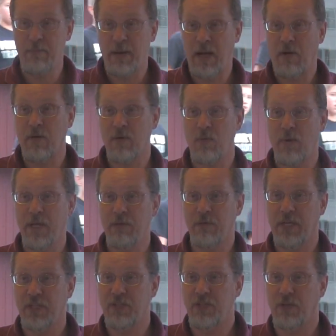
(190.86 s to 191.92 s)
power to weight
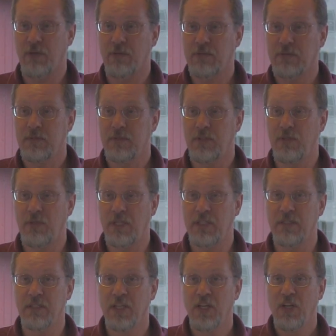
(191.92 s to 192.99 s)
ratio. You
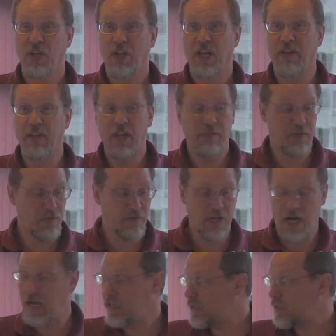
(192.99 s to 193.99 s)
can, if you've got a